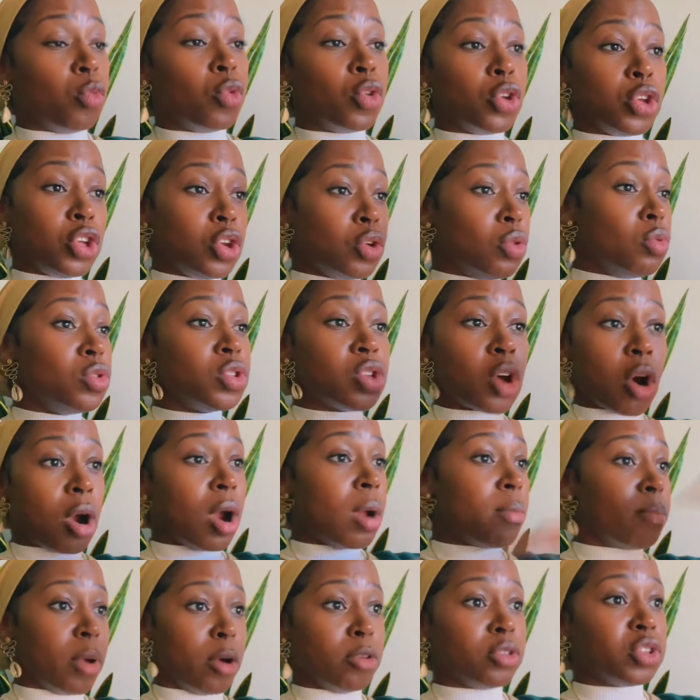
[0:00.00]
will use
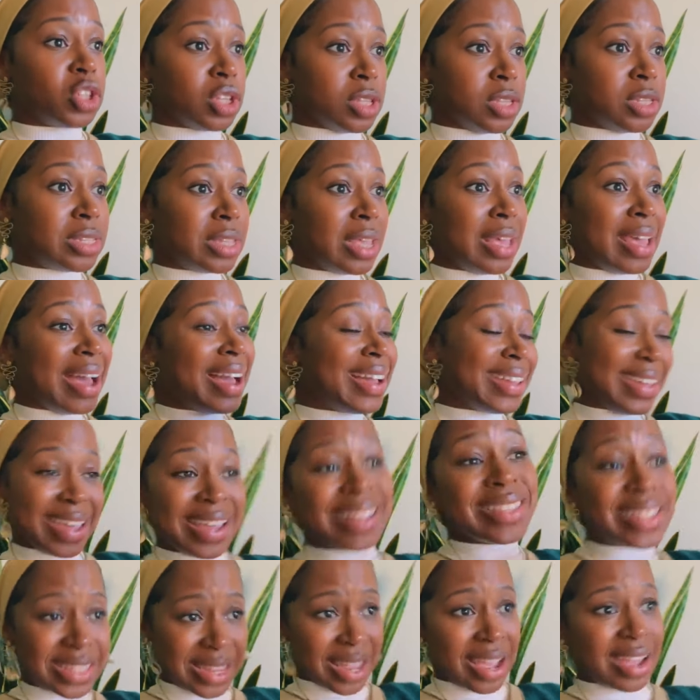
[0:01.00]
our emotions
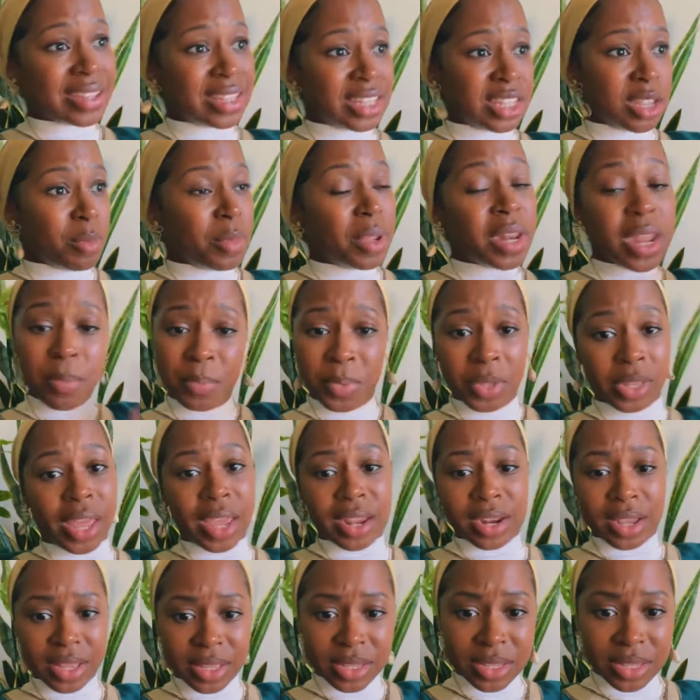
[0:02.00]
against us to manipulate